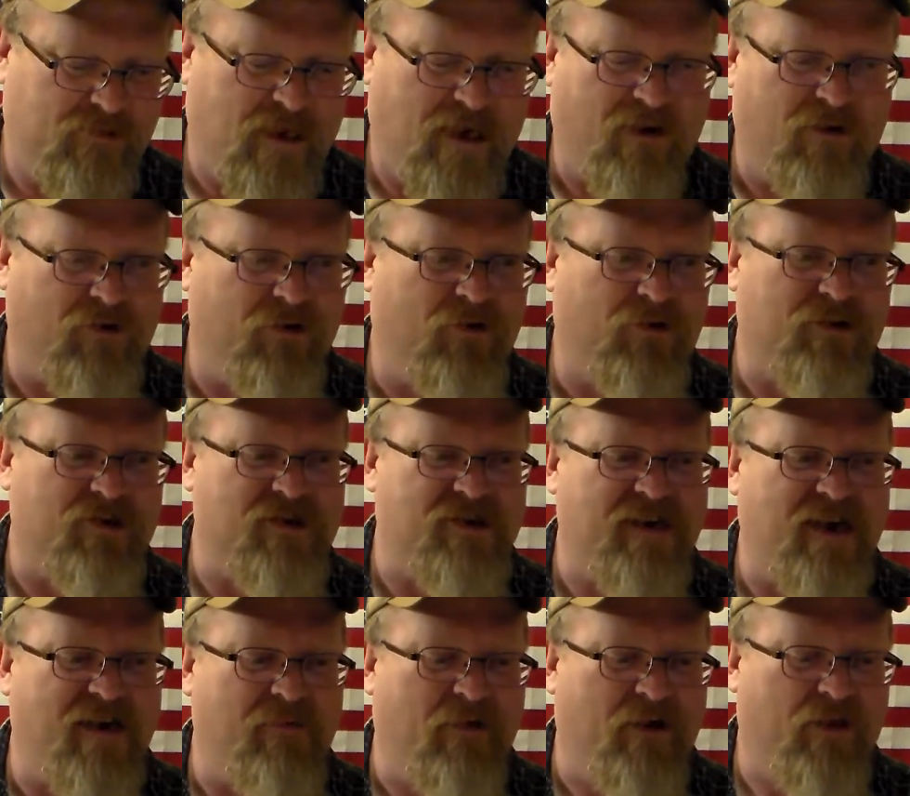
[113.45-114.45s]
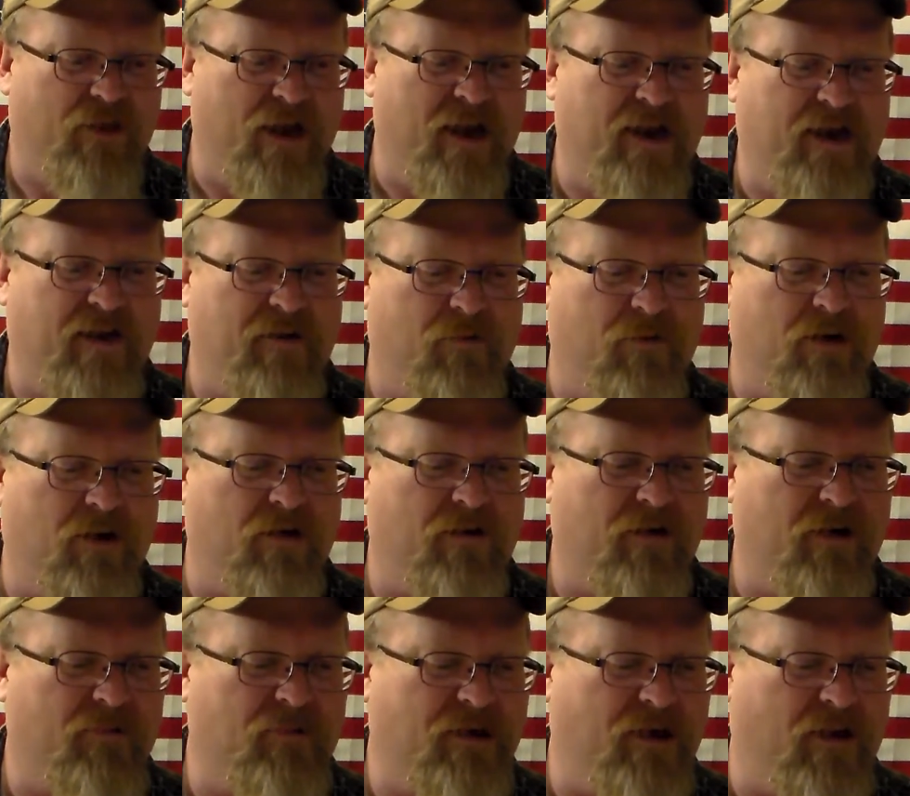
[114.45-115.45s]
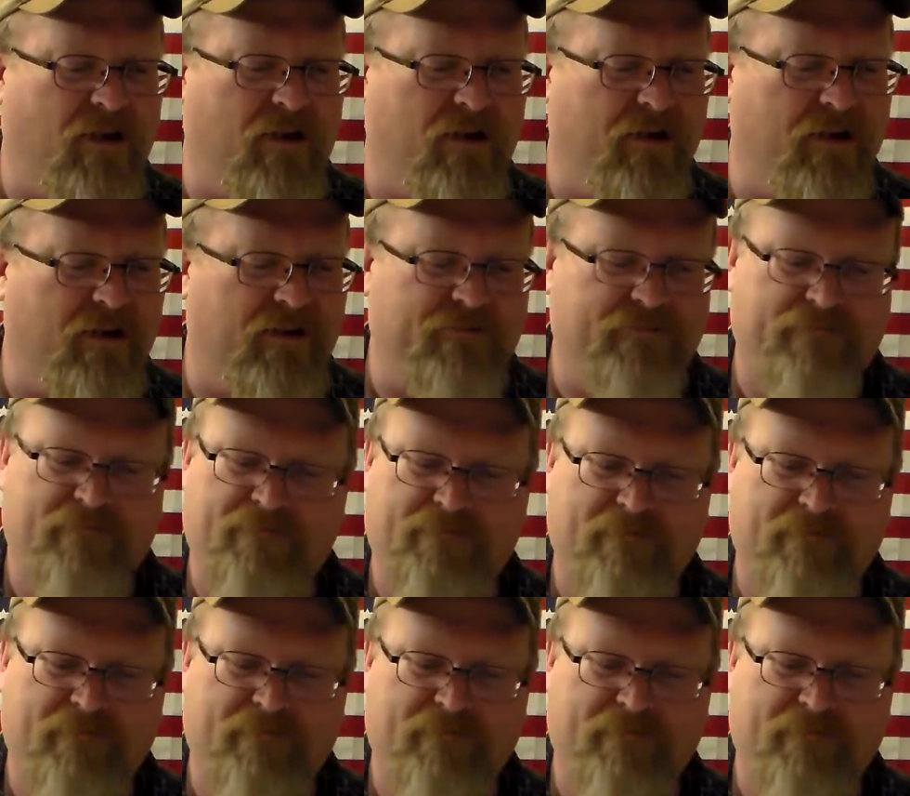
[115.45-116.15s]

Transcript: I don't know what to say, but thank you, brother. I'm telling you.